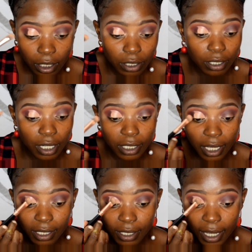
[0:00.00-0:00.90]
so that it
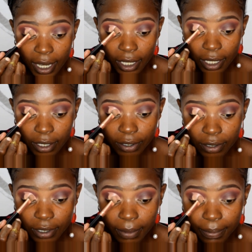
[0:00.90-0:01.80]
gets tacky.
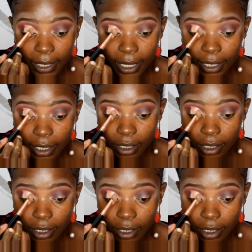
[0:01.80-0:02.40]
Don't apply